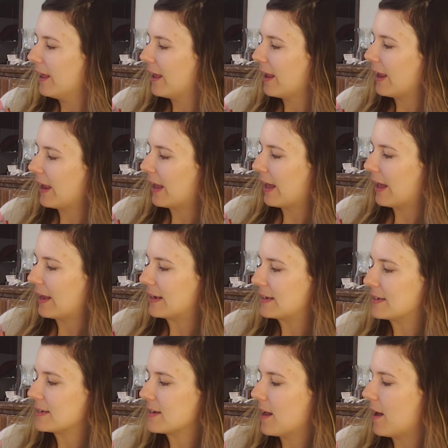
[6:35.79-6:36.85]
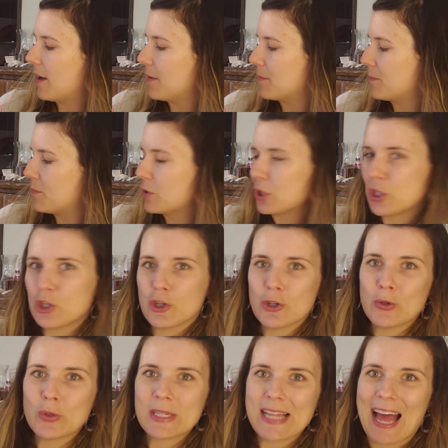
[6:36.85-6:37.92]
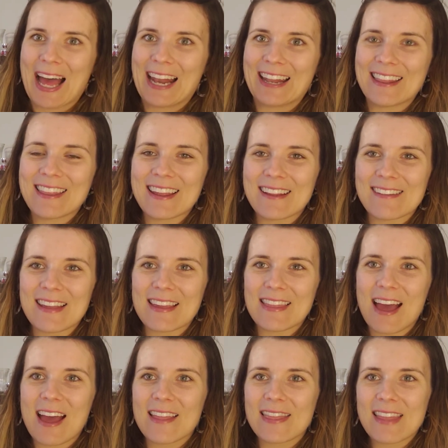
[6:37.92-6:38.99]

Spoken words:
and put shoes on and things like that.